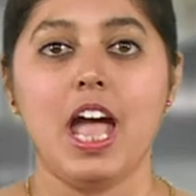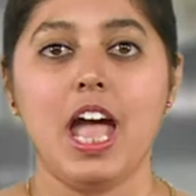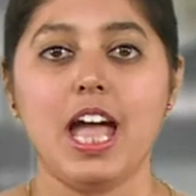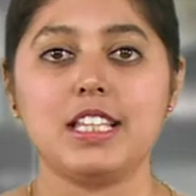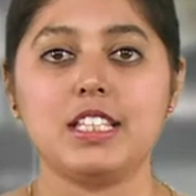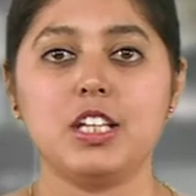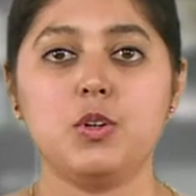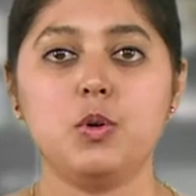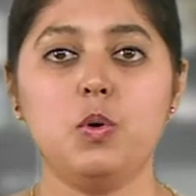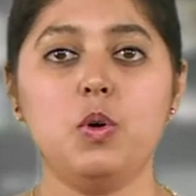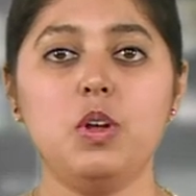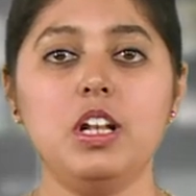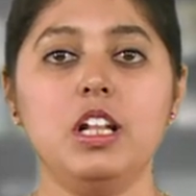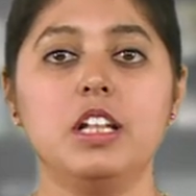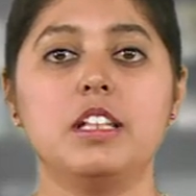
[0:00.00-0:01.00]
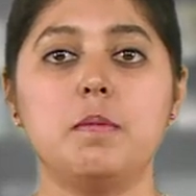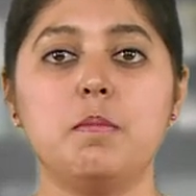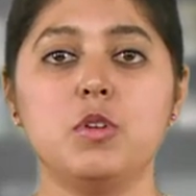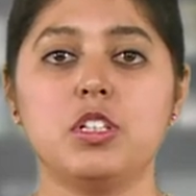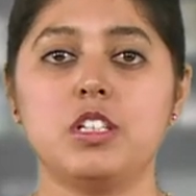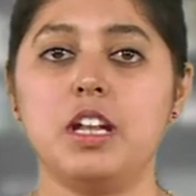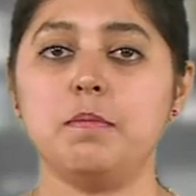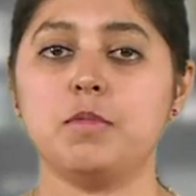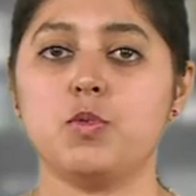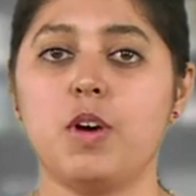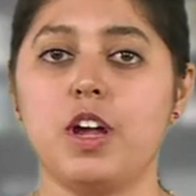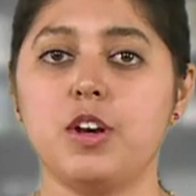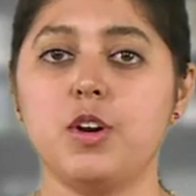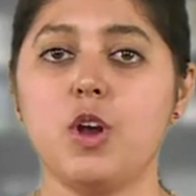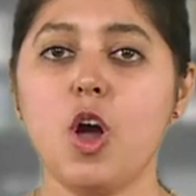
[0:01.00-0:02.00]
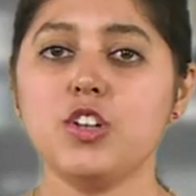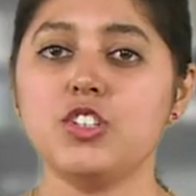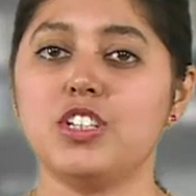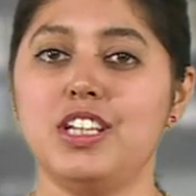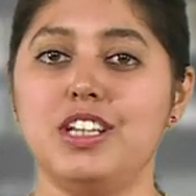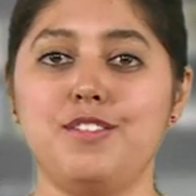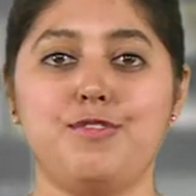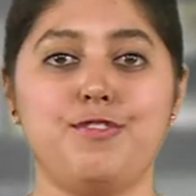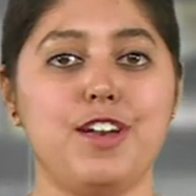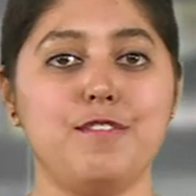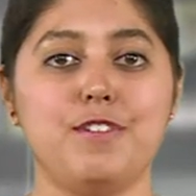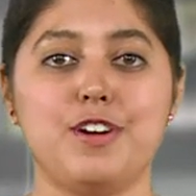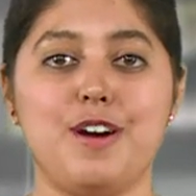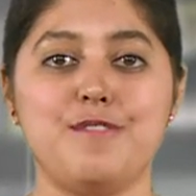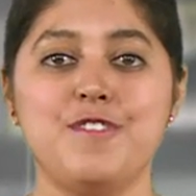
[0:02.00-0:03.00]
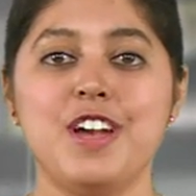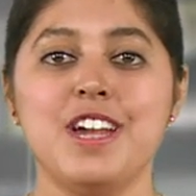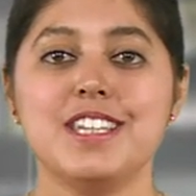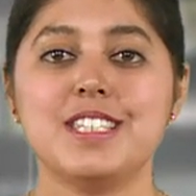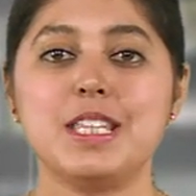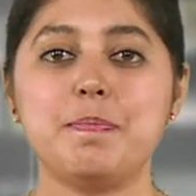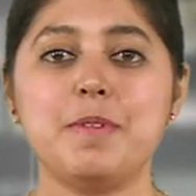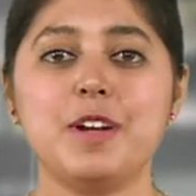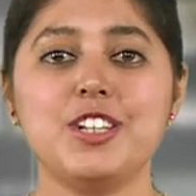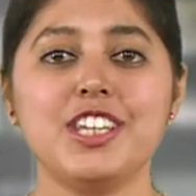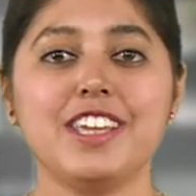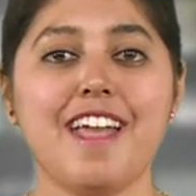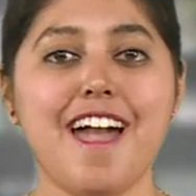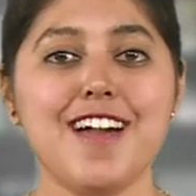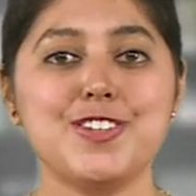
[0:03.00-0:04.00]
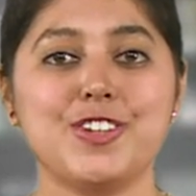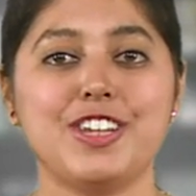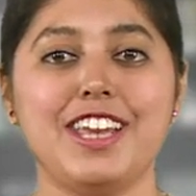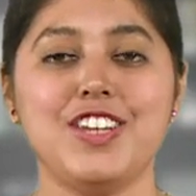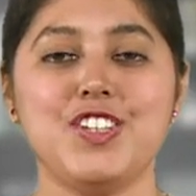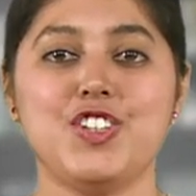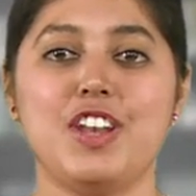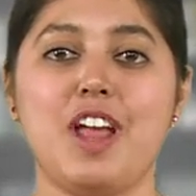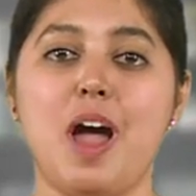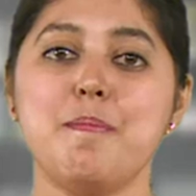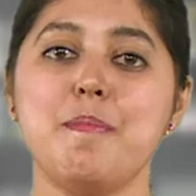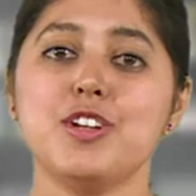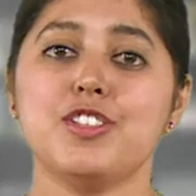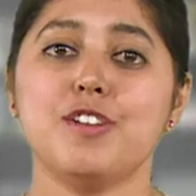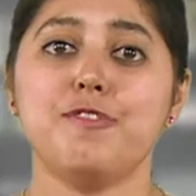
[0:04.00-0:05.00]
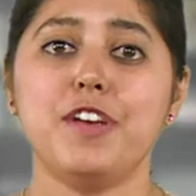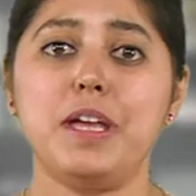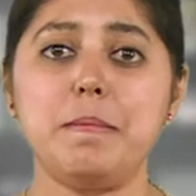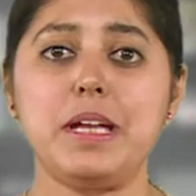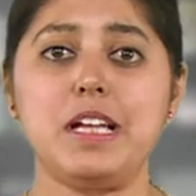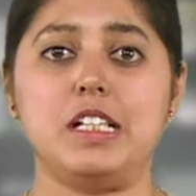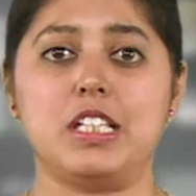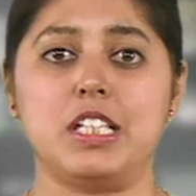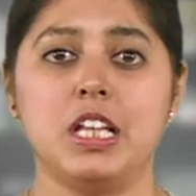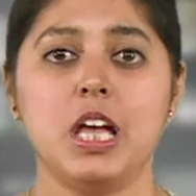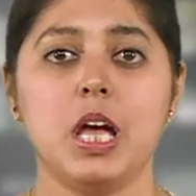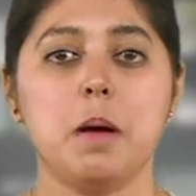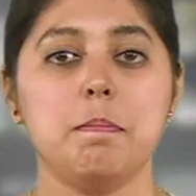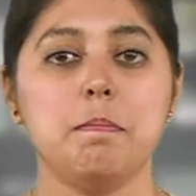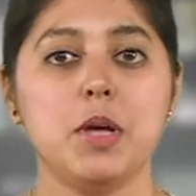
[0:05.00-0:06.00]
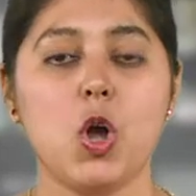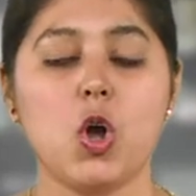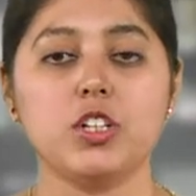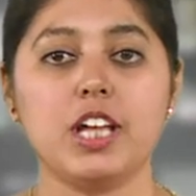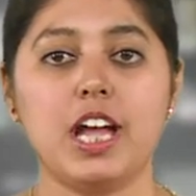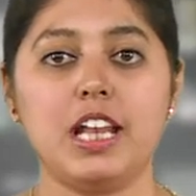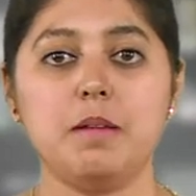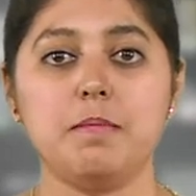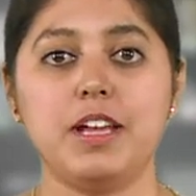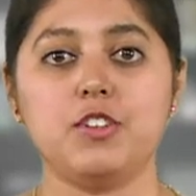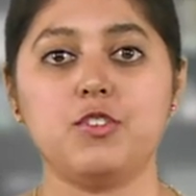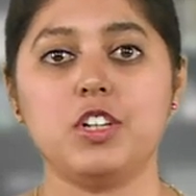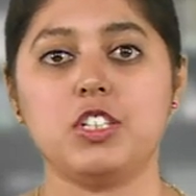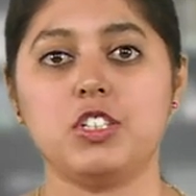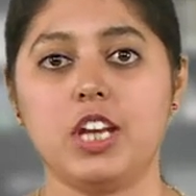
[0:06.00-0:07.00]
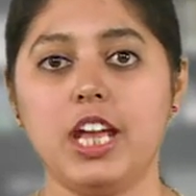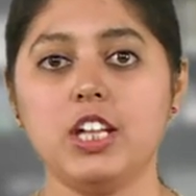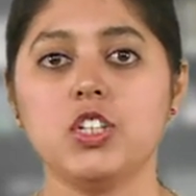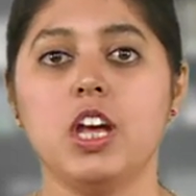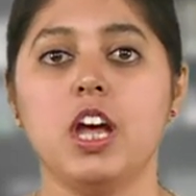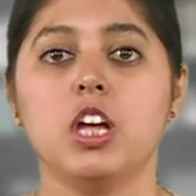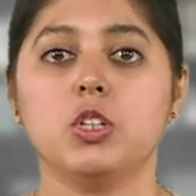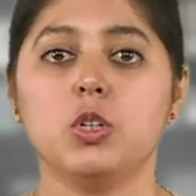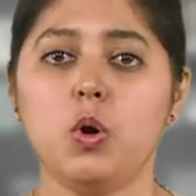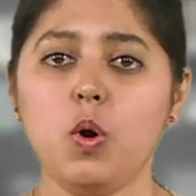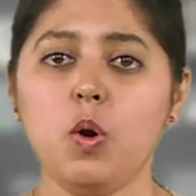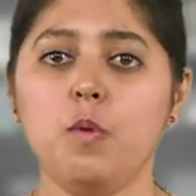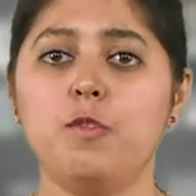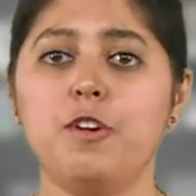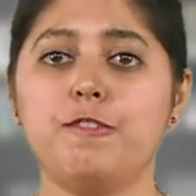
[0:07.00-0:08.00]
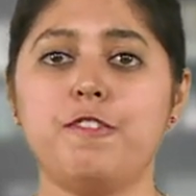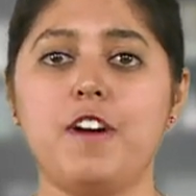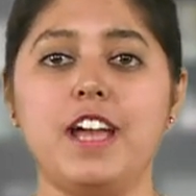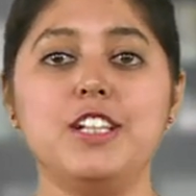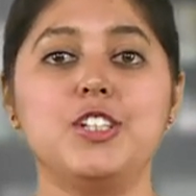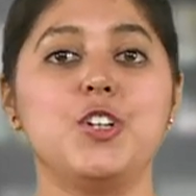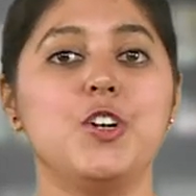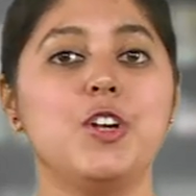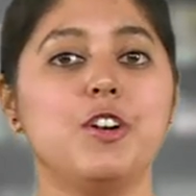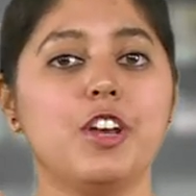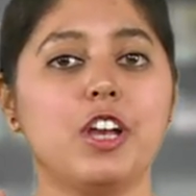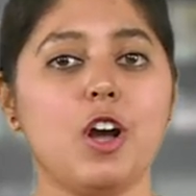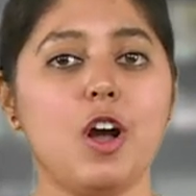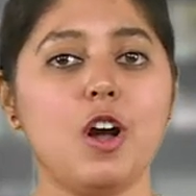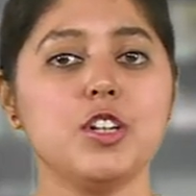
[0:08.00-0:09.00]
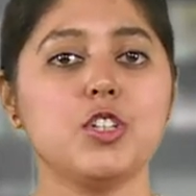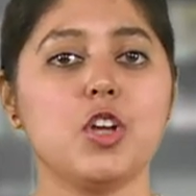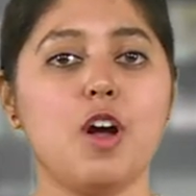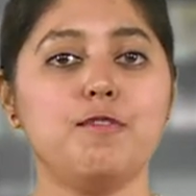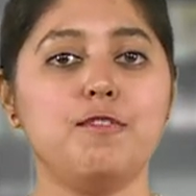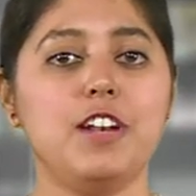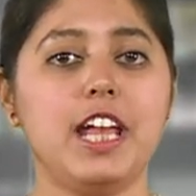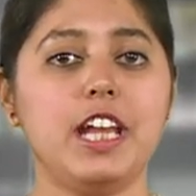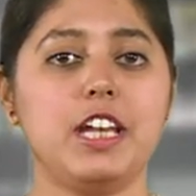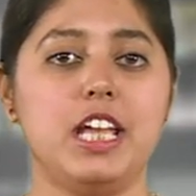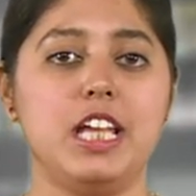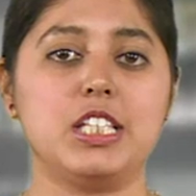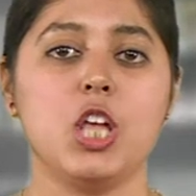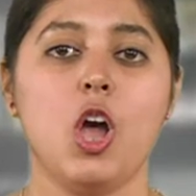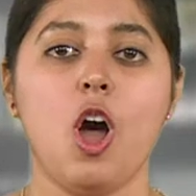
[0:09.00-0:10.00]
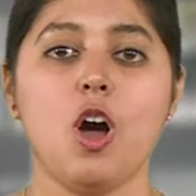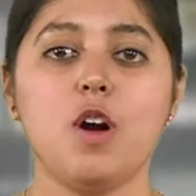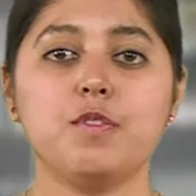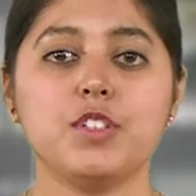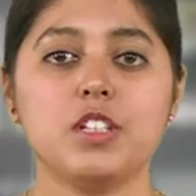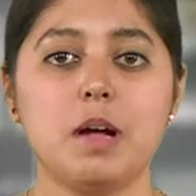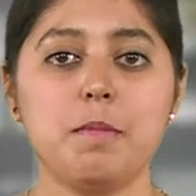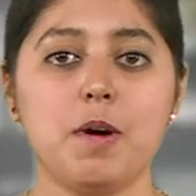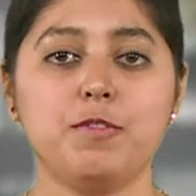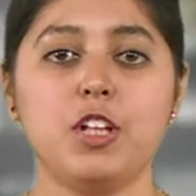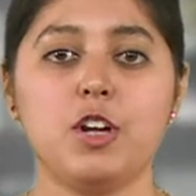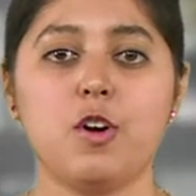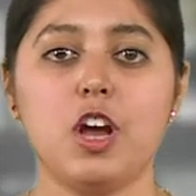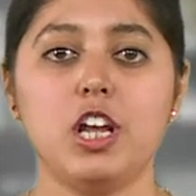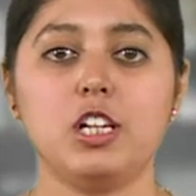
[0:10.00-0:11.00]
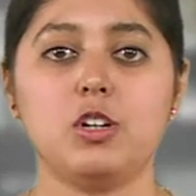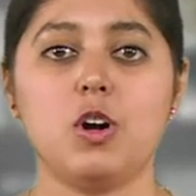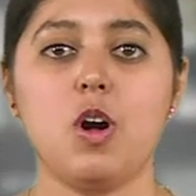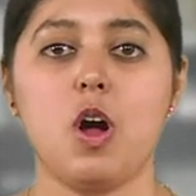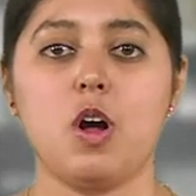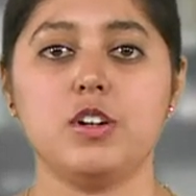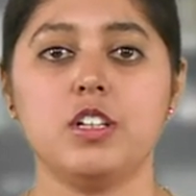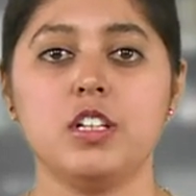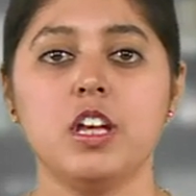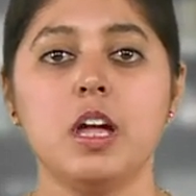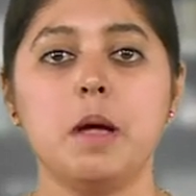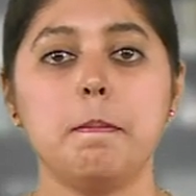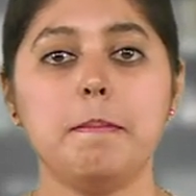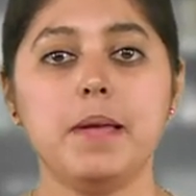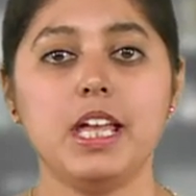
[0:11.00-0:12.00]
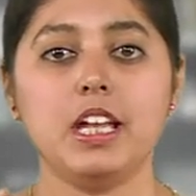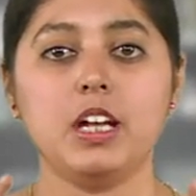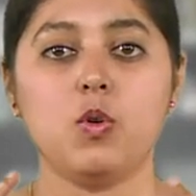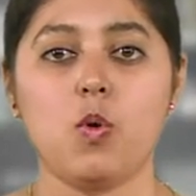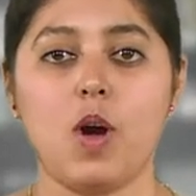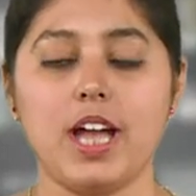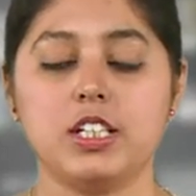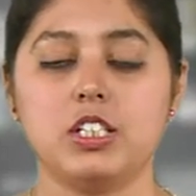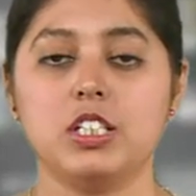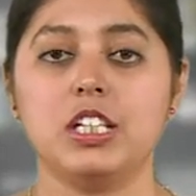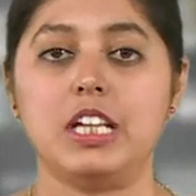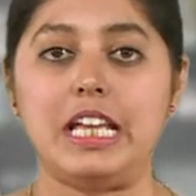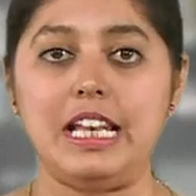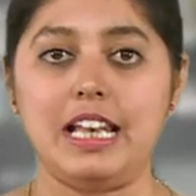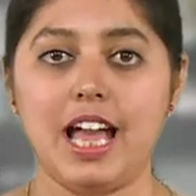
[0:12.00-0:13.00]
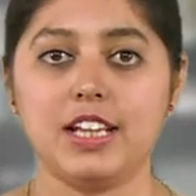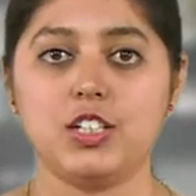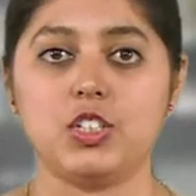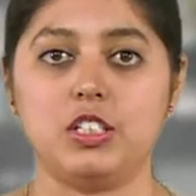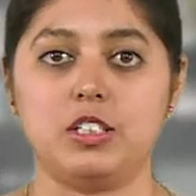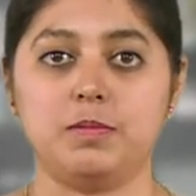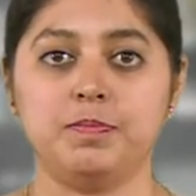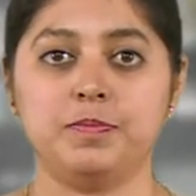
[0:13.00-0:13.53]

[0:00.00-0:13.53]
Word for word: As a rule, the Muslims were not in favor of separating education among the females beyond the elementary stage, though we find records of ladies of some of the royal courts being quite enlightened.